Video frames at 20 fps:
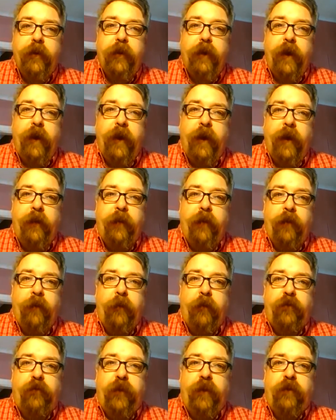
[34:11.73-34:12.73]
They're
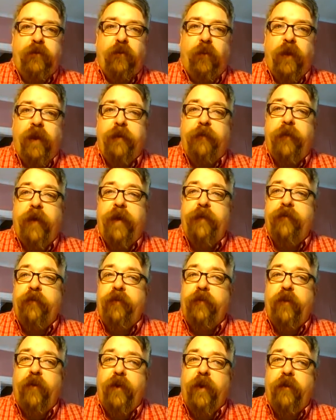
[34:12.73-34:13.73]
between 25
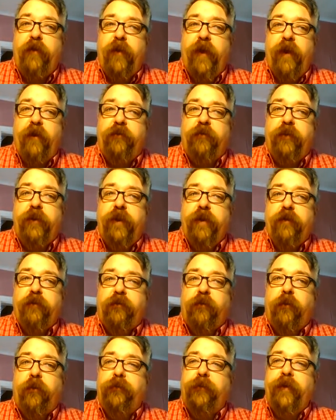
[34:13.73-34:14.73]
and 30,000
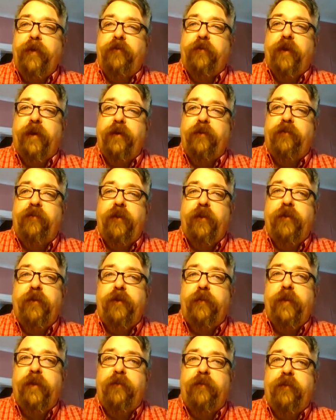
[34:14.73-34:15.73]
years old. These are considered
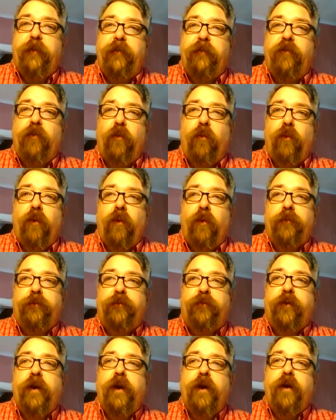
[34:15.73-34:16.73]
to be some of the
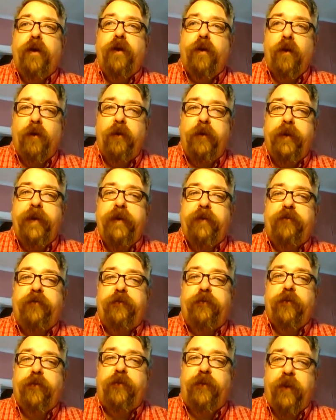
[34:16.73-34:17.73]
world's earliest
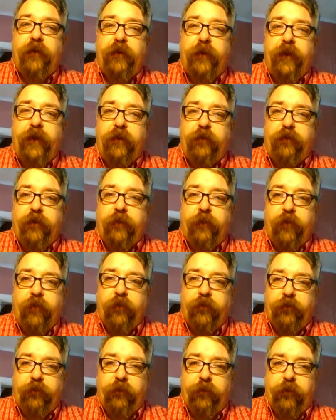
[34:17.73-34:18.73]
fertility
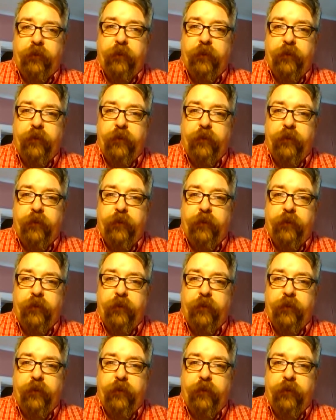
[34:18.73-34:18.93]
symbols.